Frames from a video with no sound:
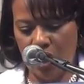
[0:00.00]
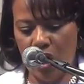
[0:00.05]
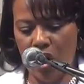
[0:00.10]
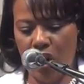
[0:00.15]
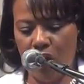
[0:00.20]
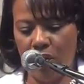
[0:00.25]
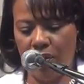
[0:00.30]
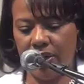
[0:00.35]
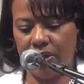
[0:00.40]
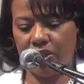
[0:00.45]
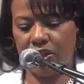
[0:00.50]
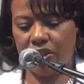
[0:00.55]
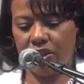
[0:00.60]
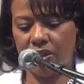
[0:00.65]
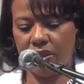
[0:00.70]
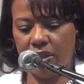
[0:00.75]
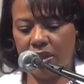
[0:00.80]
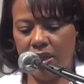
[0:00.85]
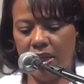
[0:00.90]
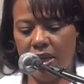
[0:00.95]
courage
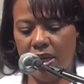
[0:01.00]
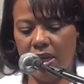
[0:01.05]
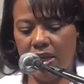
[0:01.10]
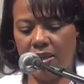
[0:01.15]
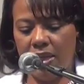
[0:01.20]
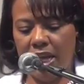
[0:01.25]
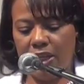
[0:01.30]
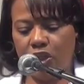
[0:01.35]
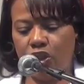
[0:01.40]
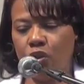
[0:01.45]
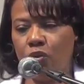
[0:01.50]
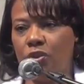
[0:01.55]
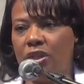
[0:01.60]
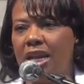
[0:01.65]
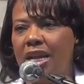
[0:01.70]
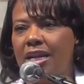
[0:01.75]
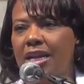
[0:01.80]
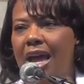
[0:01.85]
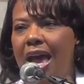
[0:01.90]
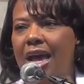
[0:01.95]
that you
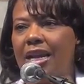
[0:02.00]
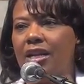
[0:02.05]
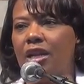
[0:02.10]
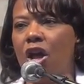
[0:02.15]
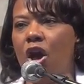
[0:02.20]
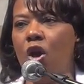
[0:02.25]
did not